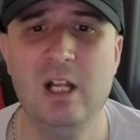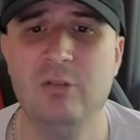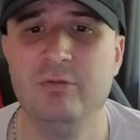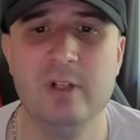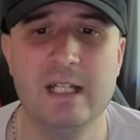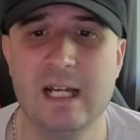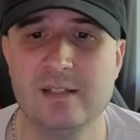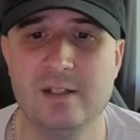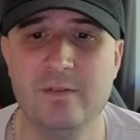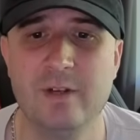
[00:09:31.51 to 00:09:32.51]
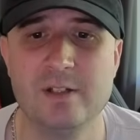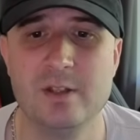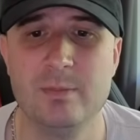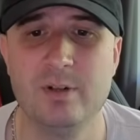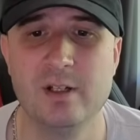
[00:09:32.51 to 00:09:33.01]
Really hasn't affected
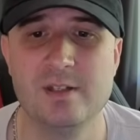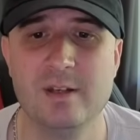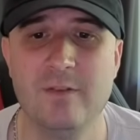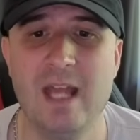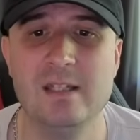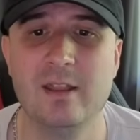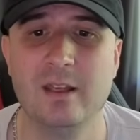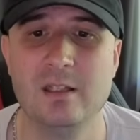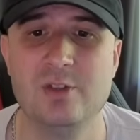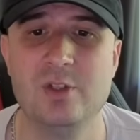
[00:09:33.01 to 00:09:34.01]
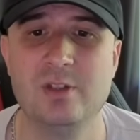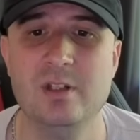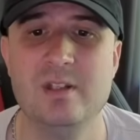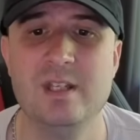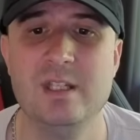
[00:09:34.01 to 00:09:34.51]
the price. If anything, it's just
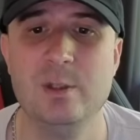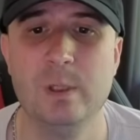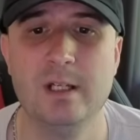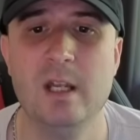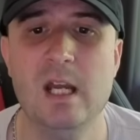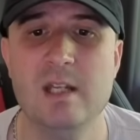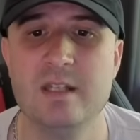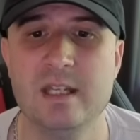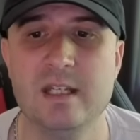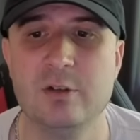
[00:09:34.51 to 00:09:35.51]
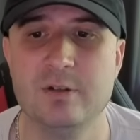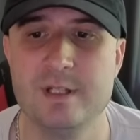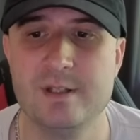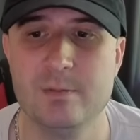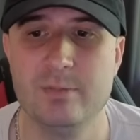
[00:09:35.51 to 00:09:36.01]
continuing to
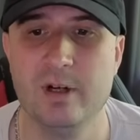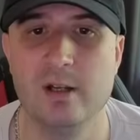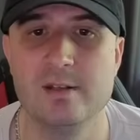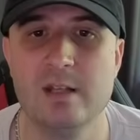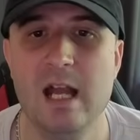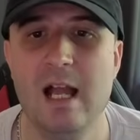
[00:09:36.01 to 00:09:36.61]
increase in price.